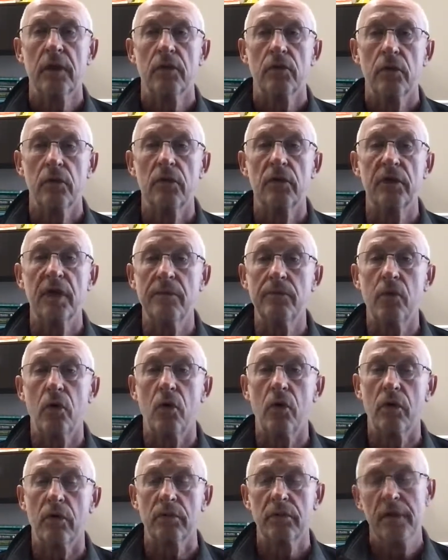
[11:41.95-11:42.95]
We're looking
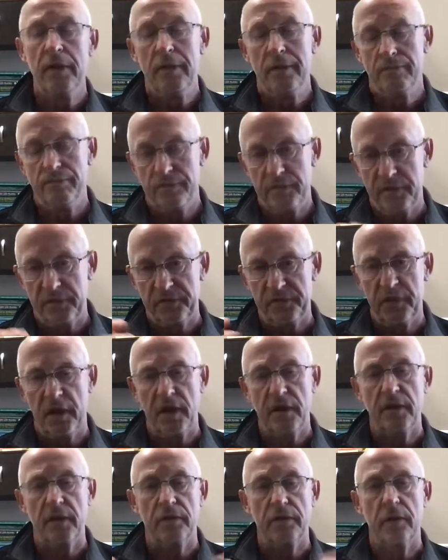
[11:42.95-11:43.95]
more to
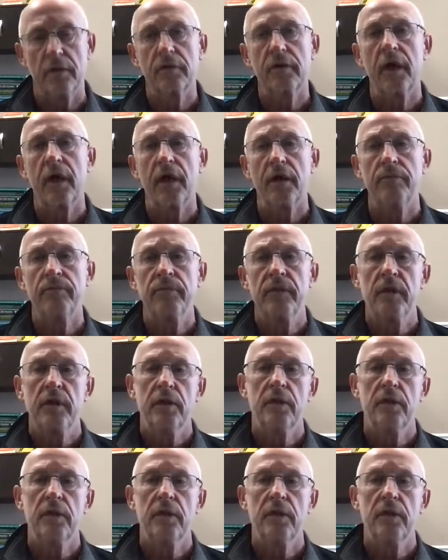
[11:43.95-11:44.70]
say that, okay,